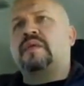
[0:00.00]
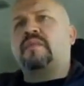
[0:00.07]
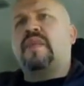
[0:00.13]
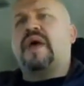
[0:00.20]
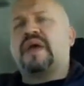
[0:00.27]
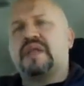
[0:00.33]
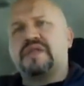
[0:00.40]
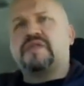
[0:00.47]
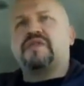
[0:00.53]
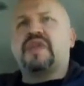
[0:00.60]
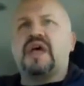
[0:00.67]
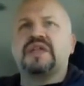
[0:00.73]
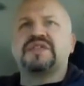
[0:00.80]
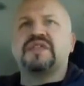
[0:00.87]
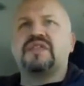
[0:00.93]
Back in
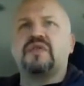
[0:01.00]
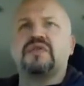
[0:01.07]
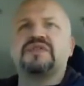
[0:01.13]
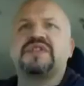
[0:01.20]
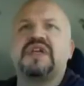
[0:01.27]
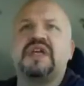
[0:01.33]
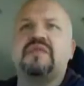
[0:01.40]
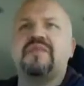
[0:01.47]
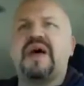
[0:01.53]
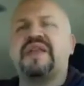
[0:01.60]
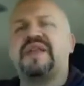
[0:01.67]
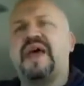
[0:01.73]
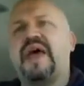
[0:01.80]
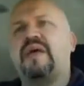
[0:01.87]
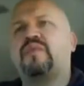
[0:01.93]
2013,
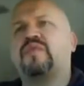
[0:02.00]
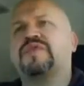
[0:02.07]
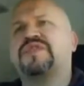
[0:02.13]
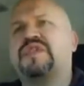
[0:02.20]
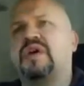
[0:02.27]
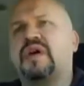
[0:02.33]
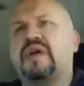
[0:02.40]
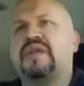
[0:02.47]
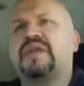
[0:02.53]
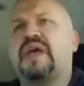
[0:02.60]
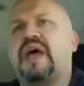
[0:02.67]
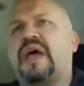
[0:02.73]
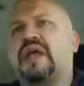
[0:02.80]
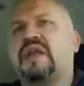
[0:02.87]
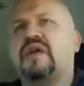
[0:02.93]
my dad was
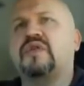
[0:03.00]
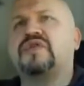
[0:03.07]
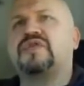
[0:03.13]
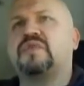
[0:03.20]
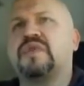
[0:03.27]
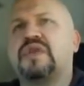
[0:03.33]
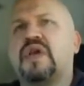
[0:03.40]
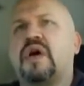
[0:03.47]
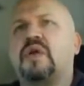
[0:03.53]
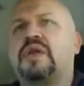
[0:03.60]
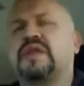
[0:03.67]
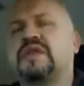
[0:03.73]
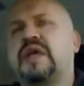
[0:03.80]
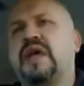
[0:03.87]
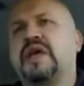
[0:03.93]
diagnosed with
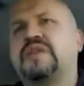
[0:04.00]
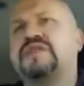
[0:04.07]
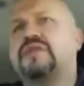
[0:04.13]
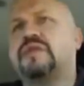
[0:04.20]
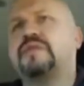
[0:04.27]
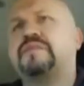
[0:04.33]
colon cancer.